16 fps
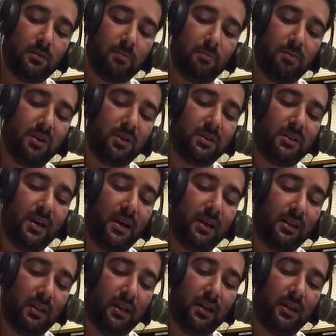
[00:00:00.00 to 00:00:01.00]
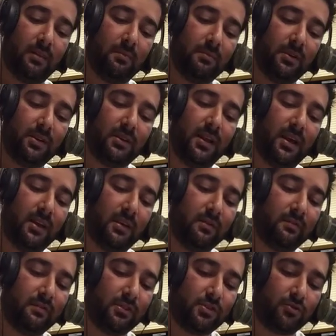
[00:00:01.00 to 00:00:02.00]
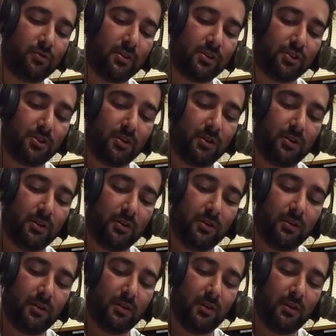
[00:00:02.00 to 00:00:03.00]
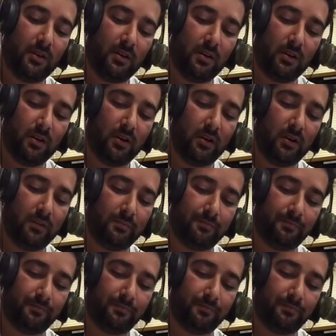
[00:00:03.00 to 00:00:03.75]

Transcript: build that land, build that infrastructure, for